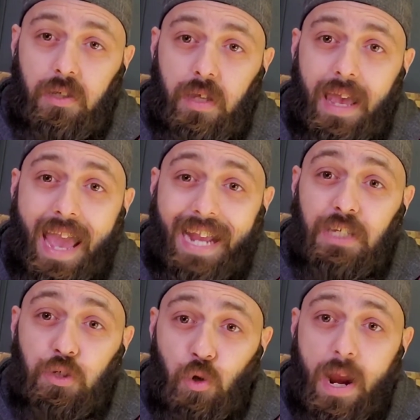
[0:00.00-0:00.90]

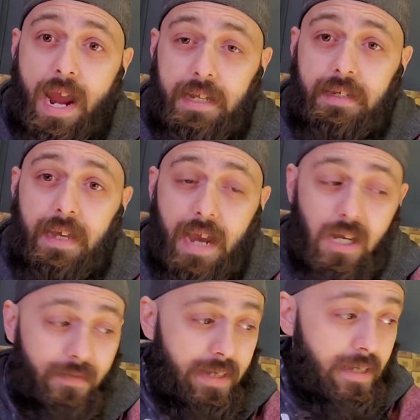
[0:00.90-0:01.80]
extract out
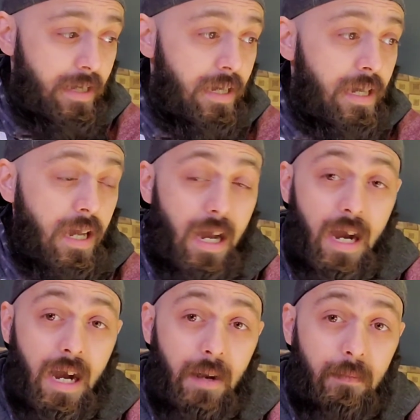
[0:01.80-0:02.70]
of it.
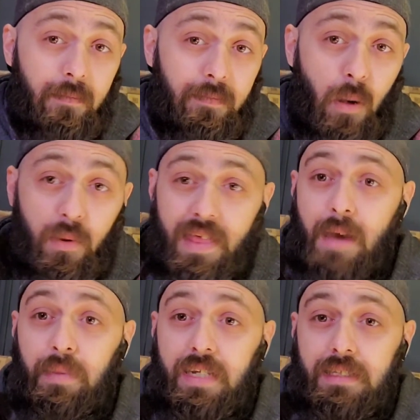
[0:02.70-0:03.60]
But with
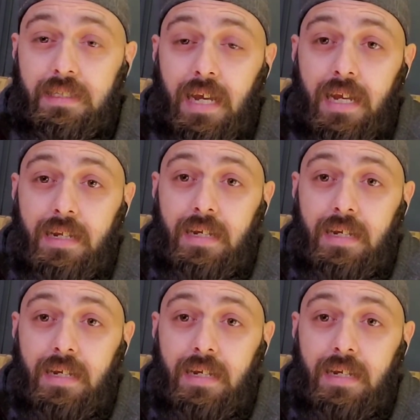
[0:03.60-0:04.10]
that being said,